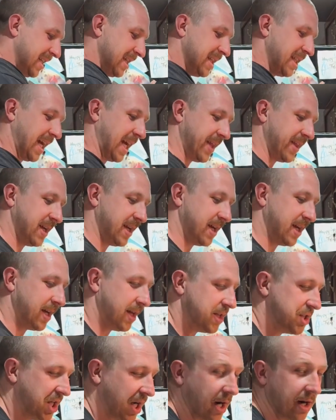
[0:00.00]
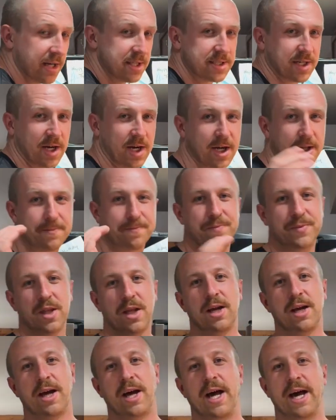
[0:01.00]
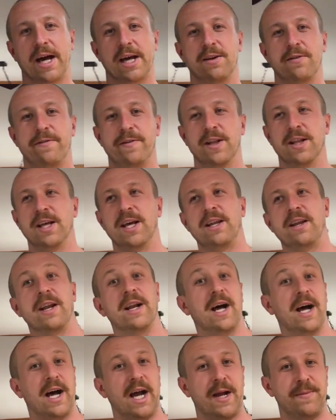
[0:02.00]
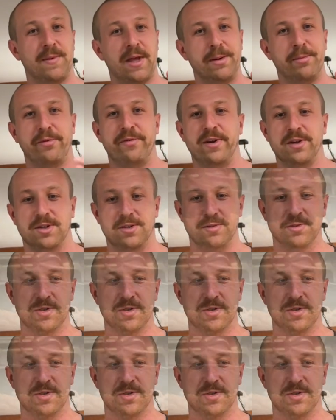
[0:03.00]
Now that Jerry's gone, I gotta fill in and I am not a professional